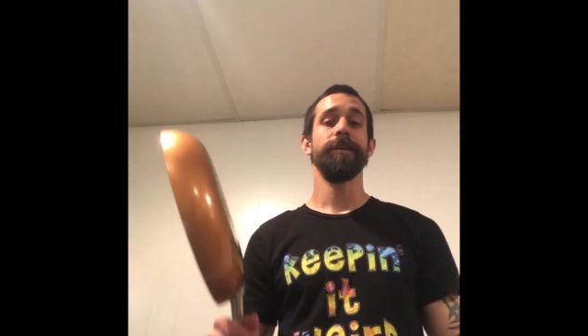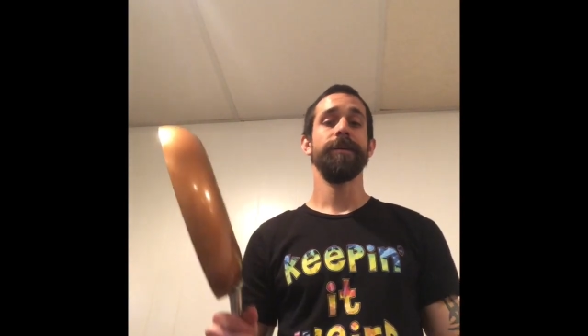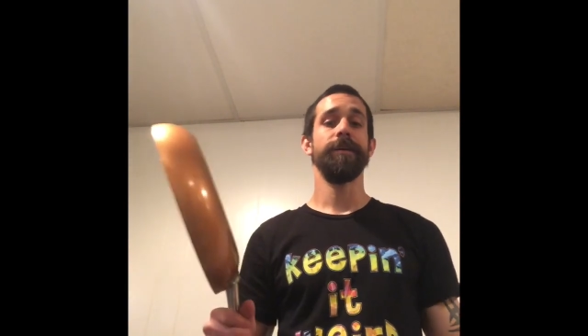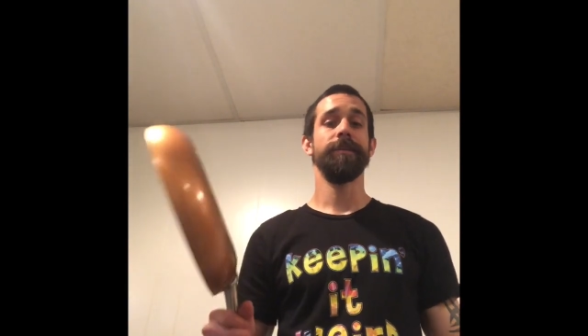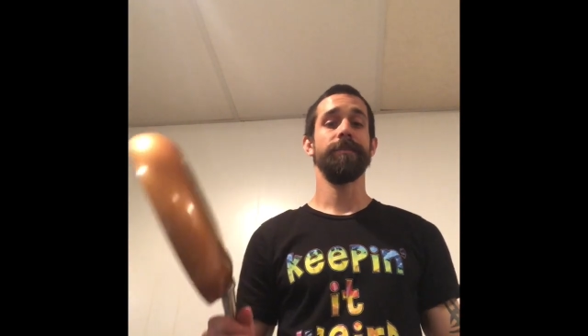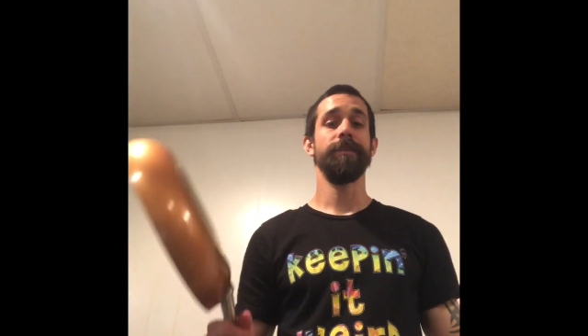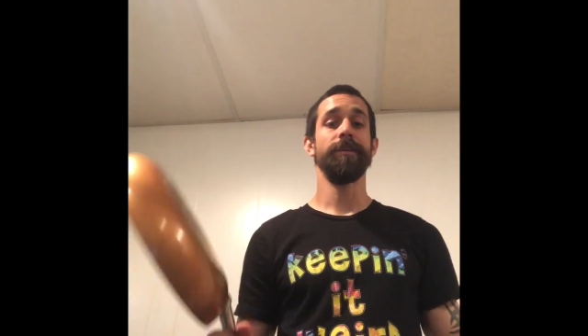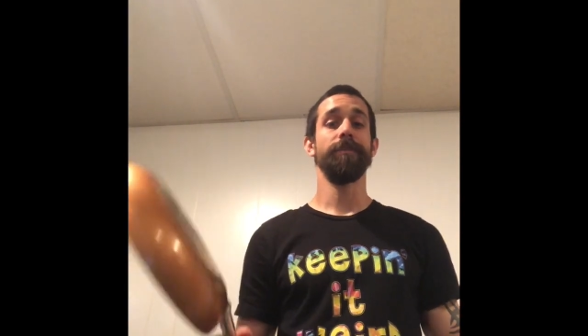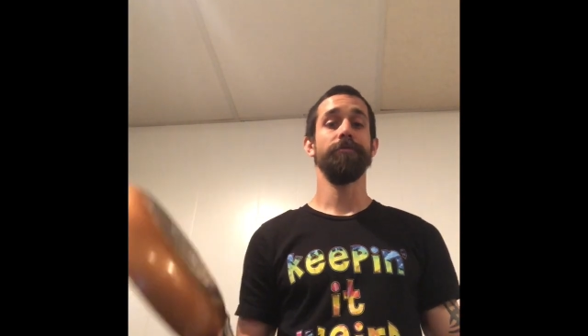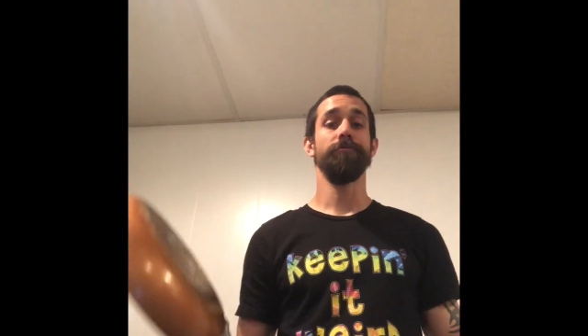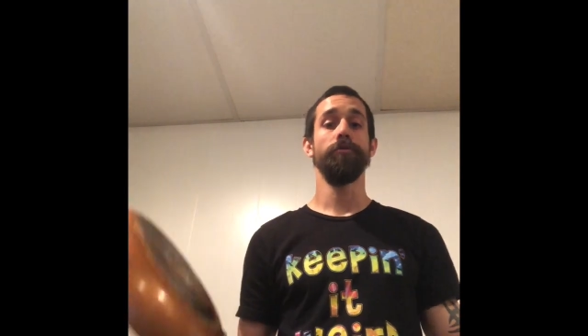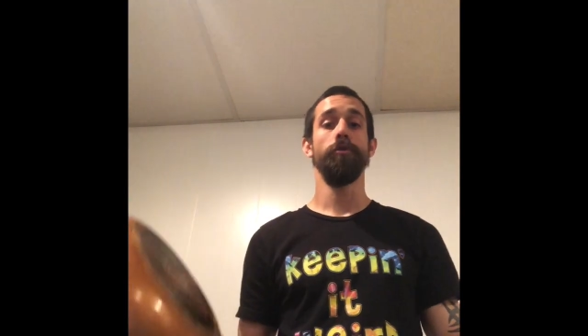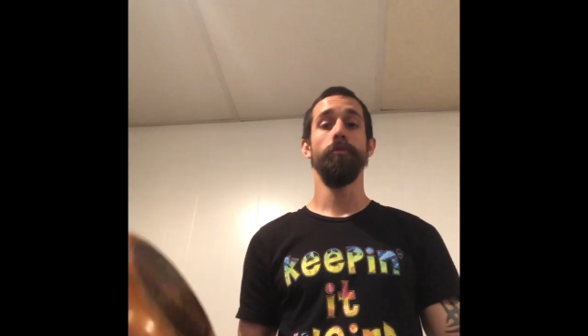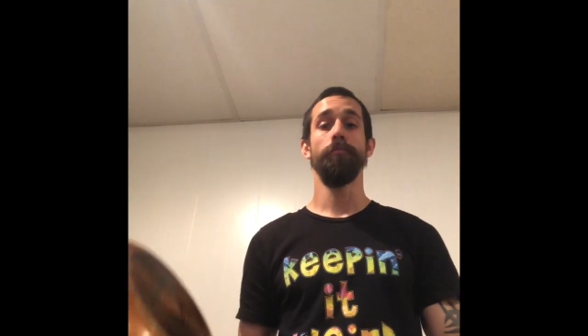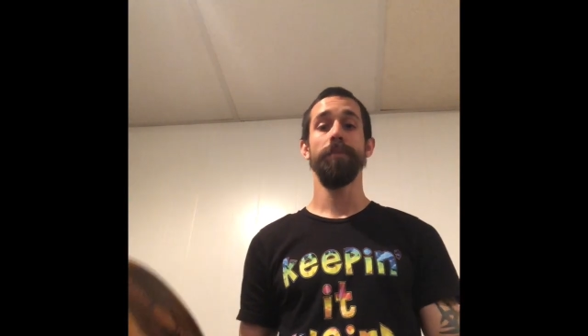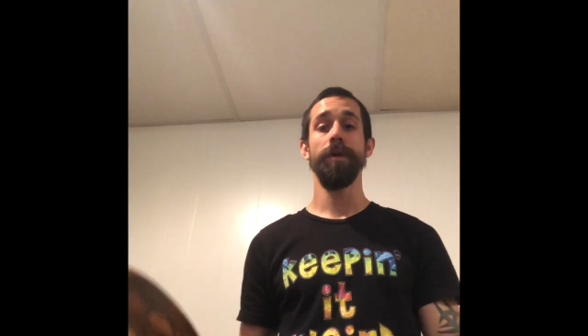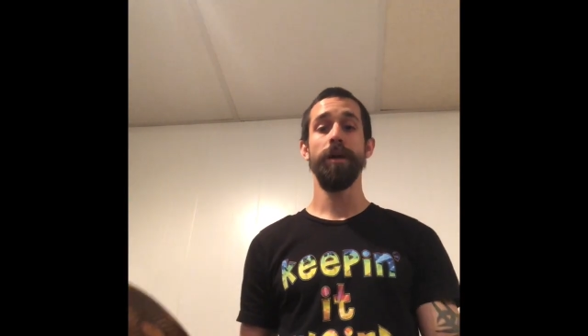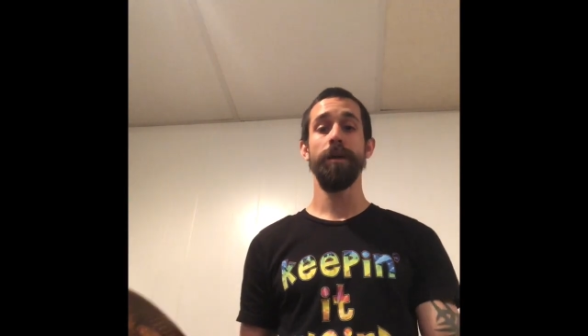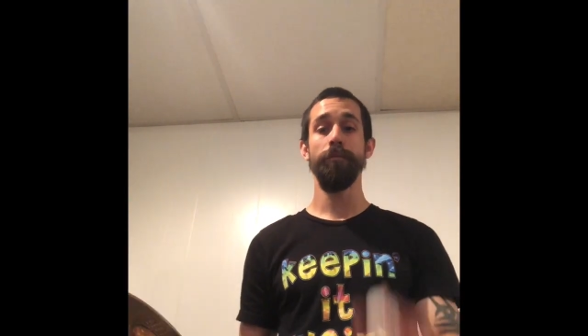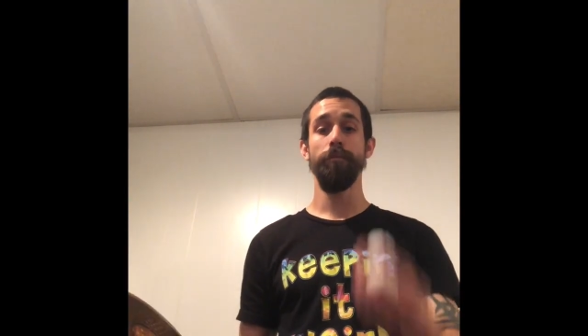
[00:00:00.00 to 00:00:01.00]
and then throw a
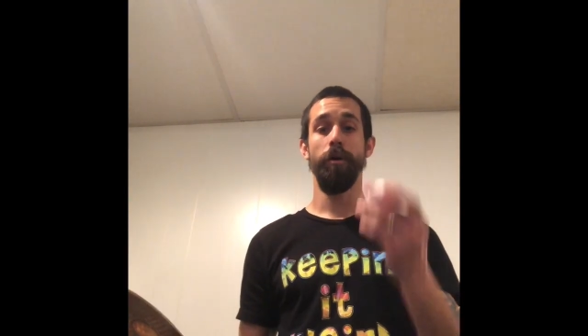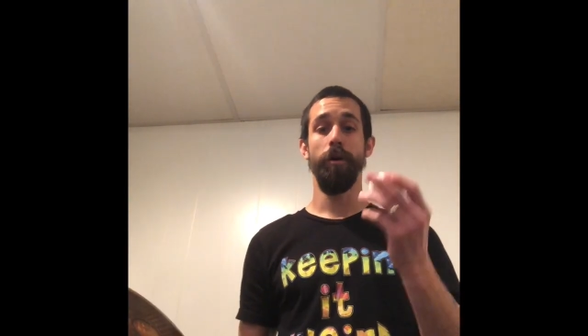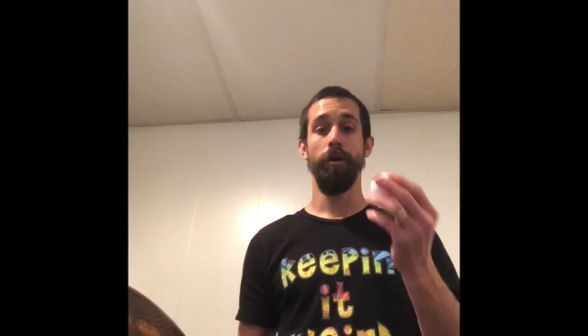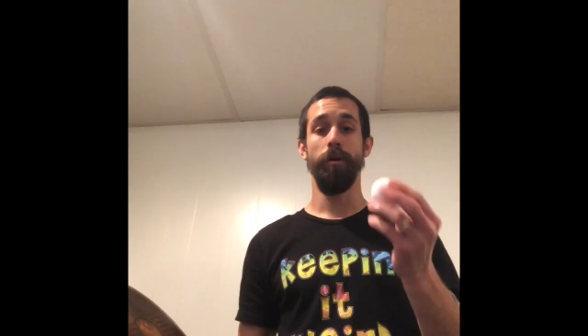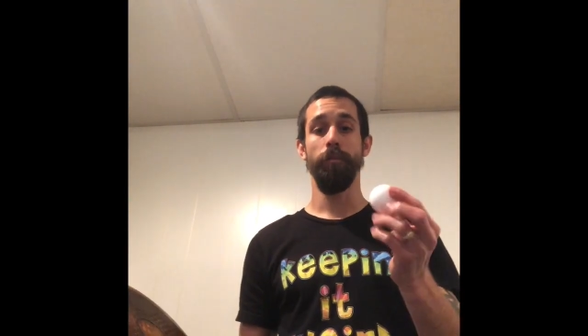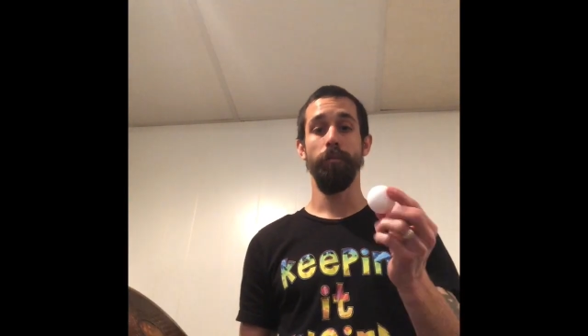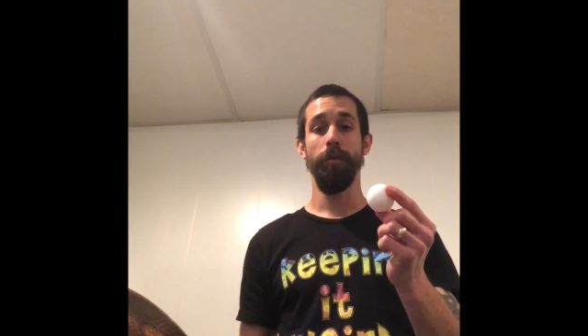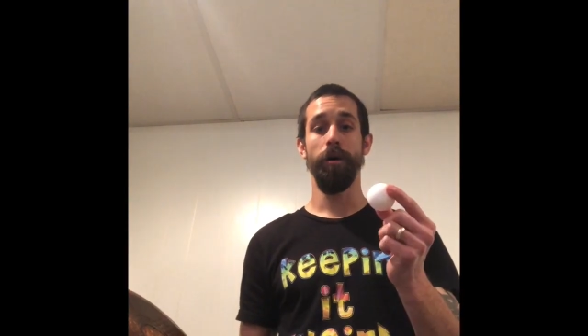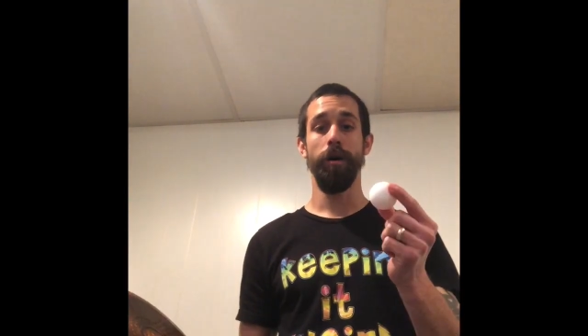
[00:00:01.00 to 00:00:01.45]
ping pong